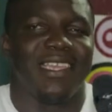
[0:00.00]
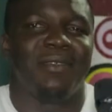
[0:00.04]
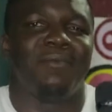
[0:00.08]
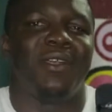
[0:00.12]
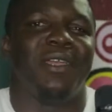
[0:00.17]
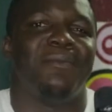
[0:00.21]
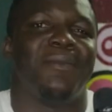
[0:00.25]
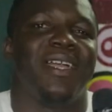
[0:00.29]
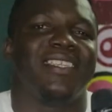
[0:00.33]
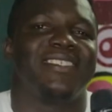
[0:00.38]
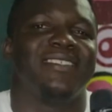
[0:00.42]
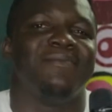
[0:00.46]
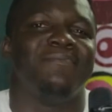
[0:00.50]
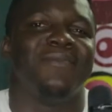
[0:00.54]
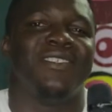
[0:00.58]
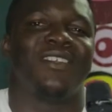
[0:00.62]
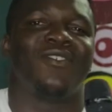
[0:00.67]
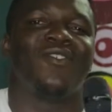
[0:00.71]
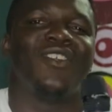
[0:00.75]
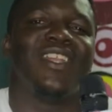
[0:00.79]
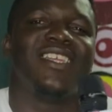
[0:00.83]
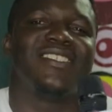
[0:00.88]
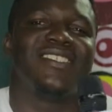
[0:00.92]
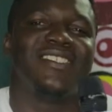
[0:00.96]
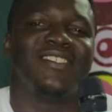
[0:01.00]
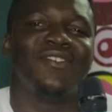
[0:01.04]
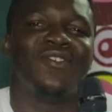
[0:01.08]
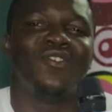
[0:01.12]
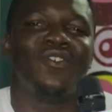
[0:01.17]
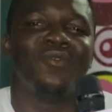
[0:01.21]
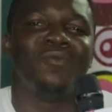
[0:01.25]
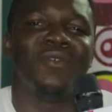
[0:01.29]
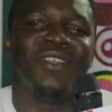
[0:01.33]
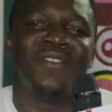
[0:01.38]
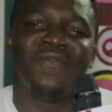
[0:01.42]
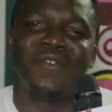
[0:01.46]
But imagine me collecting
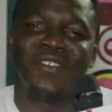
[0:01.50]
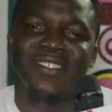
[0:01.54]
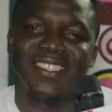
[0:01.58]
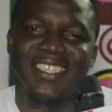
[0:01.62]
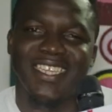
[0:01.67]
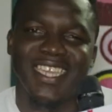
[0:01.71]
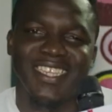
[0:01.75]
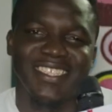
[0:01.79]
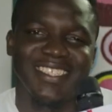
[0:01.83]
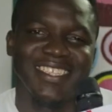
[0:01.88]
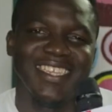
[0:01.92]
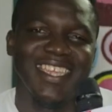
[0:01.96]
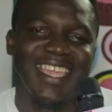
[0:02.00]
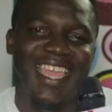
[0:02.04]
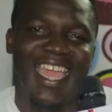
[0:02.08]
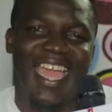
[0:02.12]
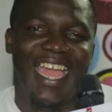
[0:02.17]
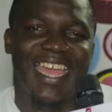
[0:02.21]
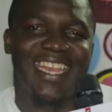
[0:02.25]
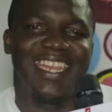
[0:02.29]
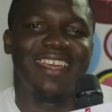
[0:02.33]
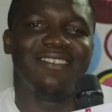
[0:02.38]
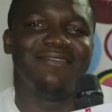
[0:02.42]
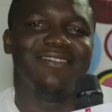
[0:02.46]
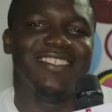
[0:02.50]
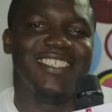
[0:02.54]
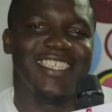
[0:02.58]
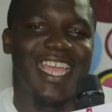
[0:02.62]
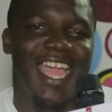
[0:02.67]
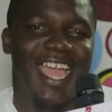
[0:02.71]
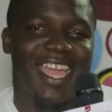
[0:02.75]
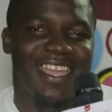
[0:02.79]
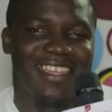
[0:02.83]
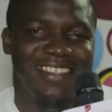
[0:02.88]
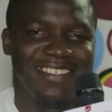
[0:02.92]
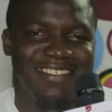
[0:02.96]
all money for tickets and now
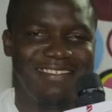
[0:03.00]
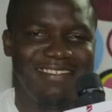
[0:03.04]
jar.